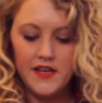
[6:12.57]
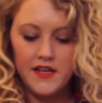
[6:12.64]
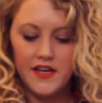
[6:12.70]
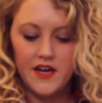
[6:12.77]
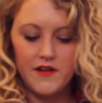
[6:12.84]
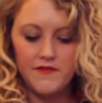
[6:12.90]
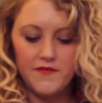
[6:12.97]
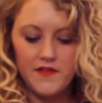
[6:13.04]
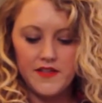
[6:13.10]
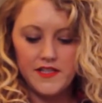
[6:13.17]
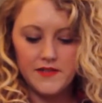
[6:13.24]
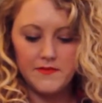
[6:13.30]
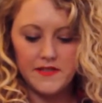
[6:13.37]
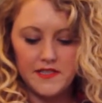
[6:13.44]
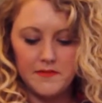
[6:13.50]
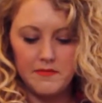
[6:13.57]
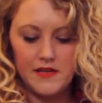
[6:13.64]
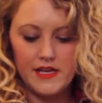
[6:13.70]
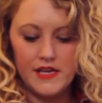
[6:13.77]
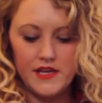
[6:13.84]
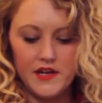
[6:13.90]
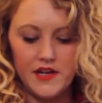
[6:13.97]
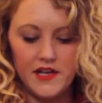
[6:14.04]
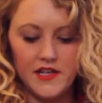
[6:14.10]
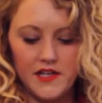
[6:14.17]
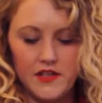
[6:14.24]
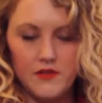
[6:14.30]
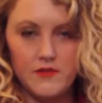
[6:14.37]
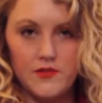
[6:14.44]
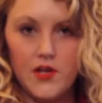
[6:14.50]
Now for this recipe, you're gonna
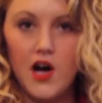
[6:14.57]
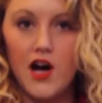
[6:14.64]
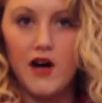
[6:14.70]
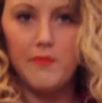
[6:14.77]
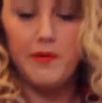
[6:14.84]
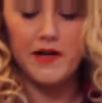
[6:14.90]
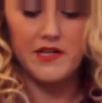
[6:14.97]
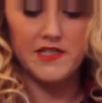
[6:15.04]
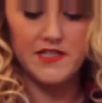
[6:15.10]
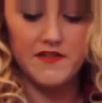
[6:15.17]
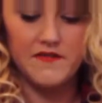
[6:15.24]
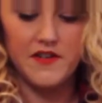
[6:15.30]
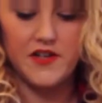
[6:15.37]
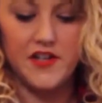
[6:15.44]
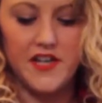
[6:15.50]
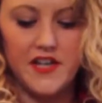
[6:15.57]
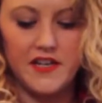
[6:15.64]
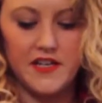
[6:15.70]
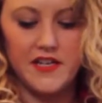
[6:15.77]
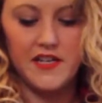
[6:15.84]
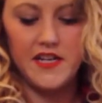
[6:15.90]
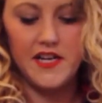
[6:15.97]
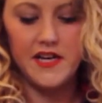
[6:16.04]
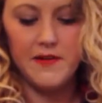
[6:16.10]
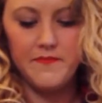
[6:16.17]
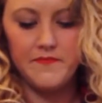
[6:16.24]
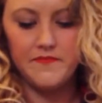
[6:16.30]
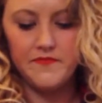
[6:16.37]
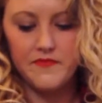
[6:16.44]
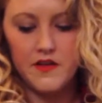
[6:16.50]
use all parts of the green onion here.